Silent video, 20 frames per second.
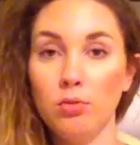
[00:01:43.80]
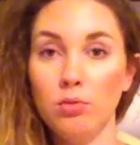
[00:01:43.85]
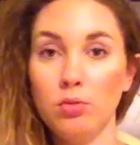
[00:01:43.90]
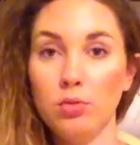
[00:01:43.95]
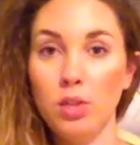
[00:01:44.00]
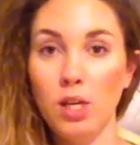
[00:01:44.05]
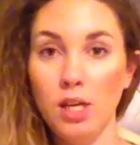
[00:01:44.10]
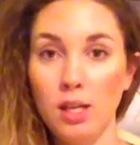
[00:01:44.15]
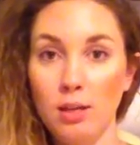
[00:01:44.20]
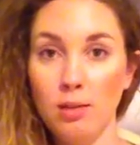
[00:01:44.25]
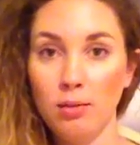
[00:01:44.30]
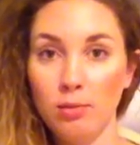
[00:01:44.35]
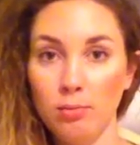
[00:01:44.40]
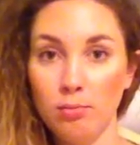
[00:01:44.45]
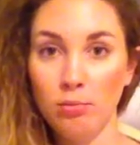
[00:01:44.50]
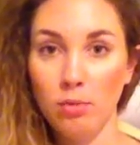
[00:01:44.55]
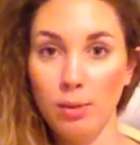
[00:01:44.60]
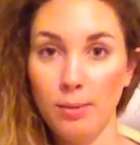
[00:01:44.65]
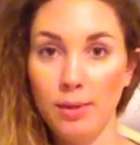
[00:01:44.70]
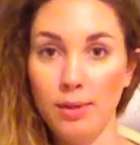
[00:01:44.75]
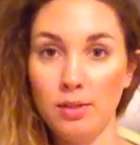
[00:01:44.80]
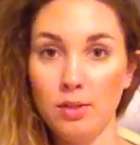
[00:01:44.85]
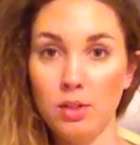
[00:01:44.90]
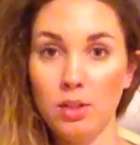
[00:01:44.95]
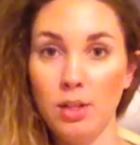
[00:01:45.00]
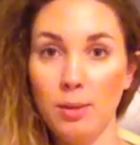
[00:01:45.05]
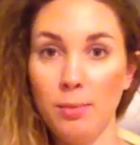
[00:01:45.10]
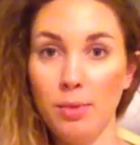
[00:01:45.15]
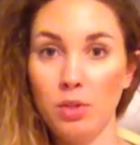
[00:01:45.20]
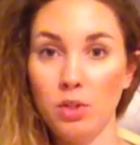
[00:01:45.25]
taking my basal
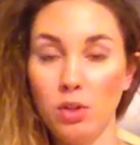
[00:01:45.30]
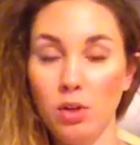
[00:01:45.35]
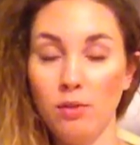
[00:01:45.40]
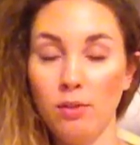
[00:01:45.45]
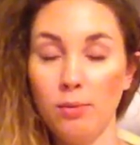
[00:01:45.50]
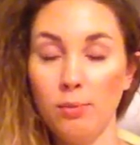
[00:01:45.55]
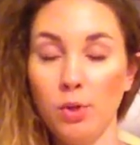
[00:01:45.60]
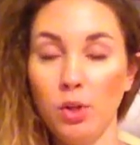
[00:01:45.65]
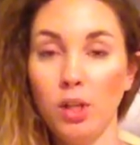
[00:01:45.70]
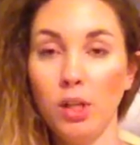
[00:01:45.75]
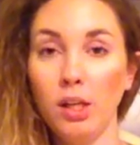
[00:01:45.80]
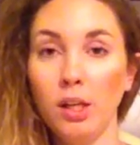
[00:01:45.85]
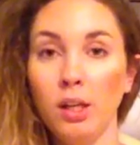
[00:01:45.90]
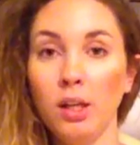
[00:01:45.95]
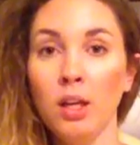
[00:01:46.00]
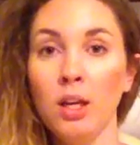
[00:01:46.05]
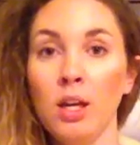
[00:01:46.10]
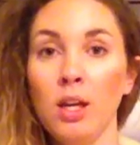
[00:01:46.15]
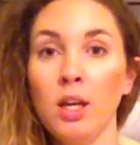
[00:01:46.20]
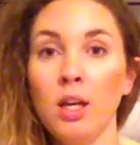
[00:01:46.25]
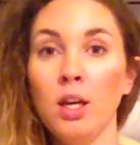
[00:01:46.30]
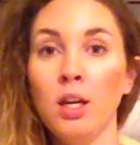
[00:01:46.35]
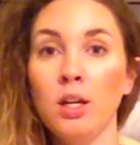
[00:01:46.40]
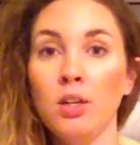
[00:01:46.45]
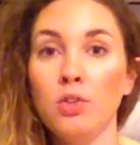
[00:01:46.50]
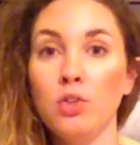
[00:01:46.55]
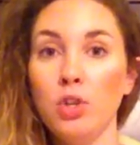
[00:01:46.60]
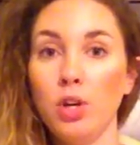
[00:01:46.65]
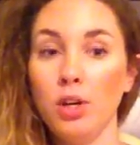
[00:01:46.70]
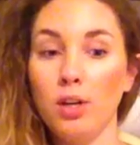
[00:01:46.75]
temperature every morning,
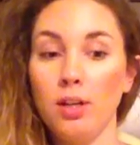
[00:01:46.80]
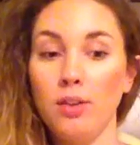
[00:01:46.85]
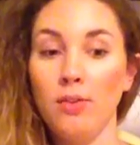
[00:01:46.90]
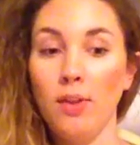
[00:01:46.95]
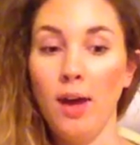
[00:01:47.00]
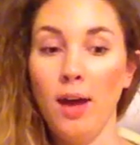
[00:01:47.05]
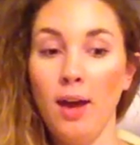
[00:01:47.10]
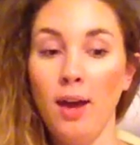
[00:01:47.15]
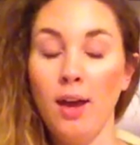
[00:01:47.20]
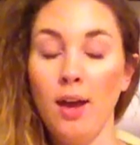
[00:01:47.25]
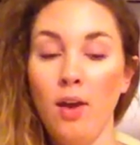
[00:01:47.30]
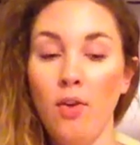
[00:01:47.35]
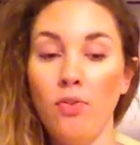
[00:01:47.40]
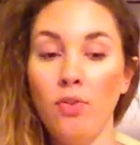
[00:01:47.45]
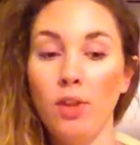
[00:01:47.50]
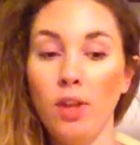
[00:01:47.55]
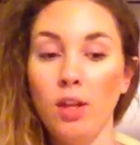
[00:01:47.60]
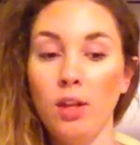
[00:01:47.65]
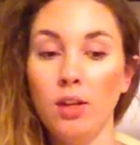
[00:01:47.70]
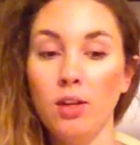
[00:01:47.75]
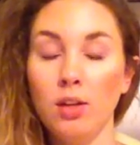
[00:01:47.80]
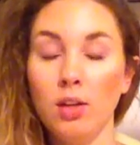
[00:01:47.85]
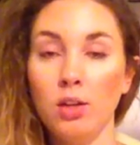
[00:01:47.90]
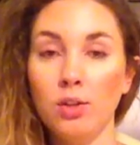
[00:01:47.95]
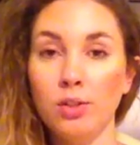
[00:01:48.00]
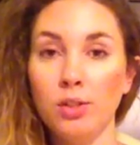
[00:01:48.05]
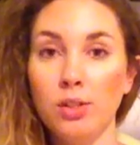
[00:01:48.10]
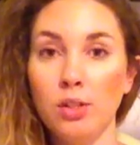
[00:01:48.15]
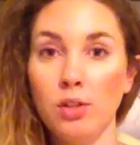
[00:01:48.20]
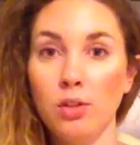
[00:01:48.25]
charting that, and then
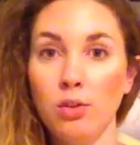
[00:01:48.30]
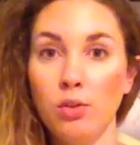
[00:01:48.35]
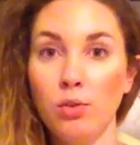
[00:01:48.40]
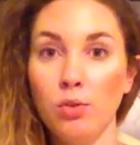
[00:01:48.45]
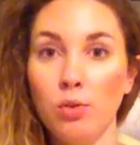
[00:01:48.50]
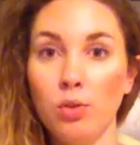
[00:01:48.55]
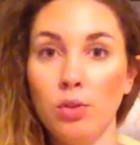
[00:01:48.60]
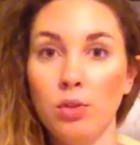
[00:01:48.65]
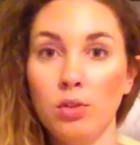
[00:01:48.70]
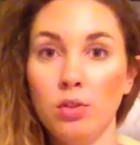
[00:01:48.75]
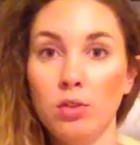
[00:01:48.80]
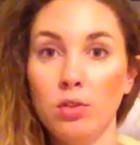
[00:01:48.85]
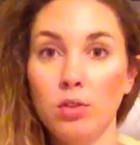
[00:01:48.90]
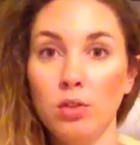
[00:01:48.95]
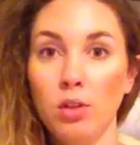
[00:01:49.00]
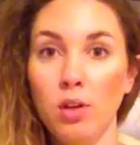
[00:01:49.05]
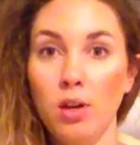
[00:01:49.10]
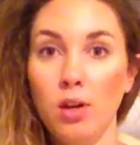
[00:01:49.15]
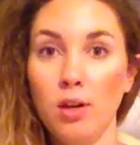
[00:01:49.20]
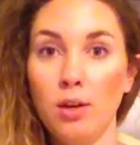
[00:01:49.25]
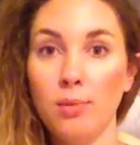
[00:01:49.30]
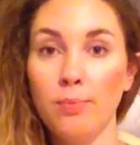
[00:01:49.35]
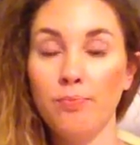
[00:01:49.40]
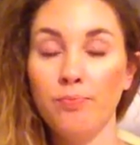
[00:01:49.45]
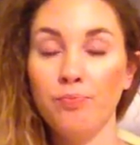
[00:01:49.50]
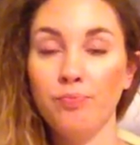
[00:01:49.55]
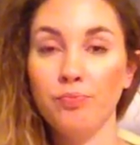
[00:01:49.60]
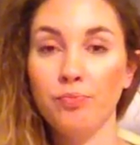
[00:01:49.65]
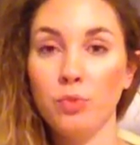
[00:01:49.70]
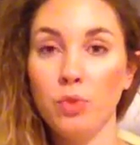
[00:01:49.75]
also
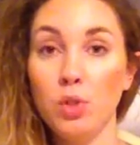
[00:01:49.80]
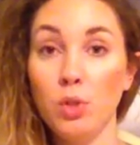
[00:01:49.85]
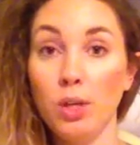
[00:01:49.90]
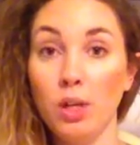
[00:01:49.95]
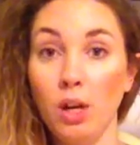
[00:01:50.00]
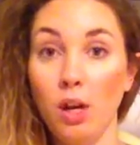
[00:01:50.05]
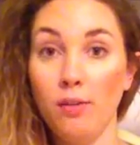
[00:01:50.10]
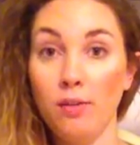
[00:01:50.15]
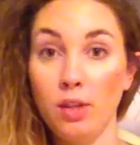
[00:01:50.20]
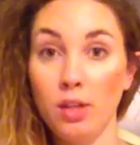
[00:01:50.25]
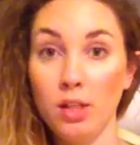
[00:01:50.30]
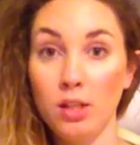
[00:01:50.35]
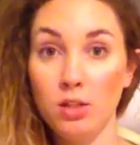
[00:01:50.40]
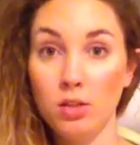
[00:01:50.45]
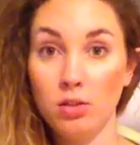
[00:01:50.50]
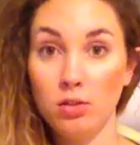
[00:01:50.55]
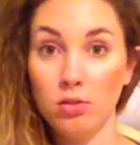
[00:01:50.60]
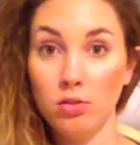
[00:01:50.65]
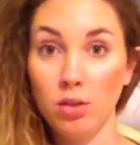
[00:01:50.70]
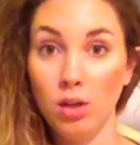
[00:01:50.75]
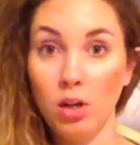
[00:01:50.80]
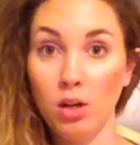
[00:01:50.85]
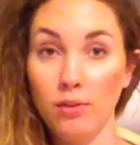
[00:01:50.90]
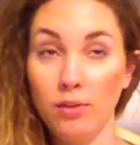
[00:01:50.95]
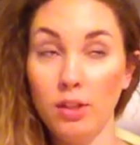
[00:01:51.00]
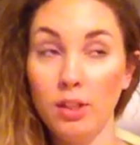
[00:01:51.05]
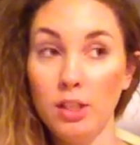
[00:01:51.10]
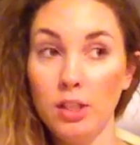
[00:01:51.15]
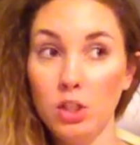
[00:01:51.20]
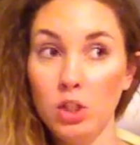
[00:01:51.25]
doing an
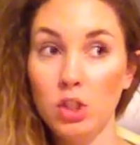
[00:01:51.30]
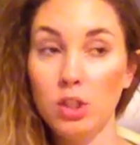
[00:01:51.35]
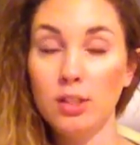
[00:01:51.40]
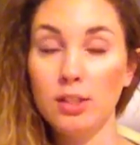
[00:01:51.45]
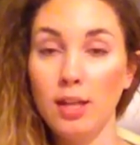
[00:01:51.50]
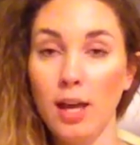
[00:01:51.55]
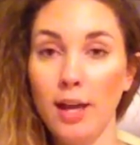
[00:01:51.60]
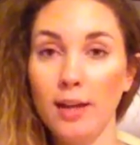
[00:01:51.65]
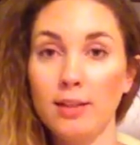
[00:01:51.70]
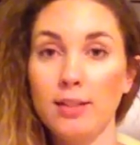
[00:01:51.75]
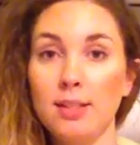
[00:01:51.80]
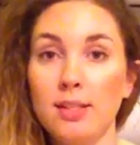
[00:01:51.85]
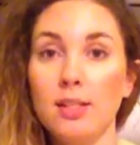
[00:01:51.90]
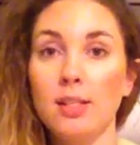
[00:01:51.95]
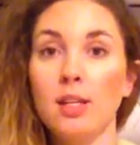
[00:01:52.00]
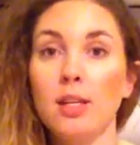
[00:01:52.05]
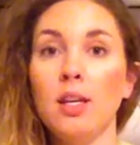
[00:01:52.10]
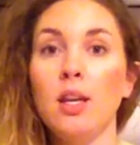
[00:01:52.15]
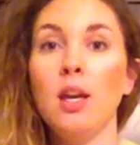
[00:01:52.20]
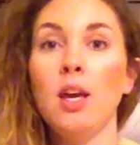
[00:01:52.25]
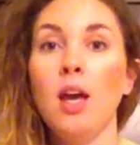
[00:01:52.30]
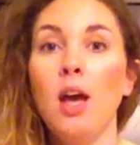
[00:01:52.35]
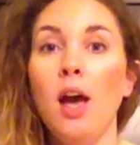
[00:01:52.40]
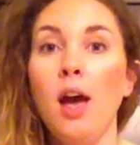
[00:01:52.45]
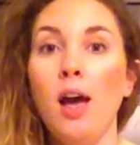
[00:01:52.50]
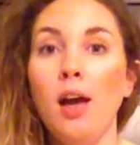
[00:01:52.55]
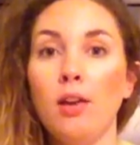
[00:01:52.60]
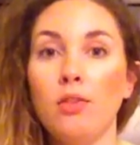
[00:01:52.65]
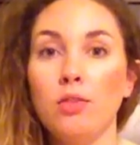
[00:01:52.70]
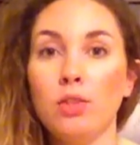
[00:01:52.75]
ovulation test
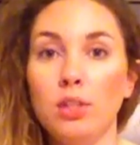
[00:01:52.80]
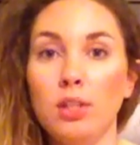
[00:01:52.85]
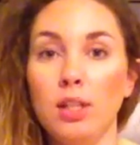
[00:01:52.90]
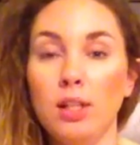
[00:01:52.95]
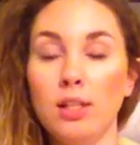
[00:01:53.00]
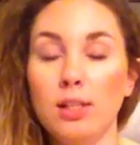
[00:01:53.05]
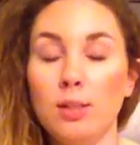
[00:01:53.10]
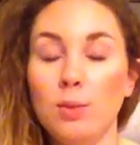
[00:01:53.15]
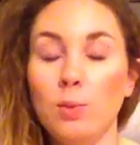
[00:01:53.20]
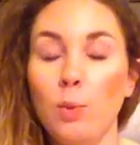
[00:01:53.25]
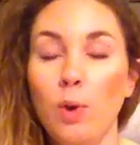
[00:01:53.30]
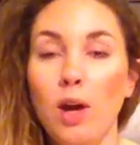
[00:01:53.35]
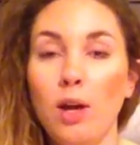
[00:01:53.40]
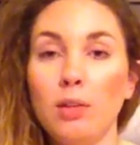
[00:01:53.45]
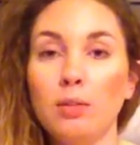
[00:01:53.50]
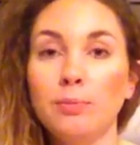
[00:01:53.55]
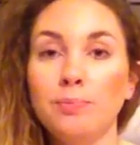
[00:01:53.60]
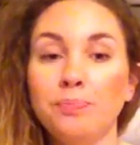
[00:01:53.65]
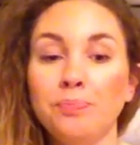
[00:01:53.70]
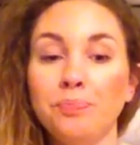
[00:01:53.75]
every day as well.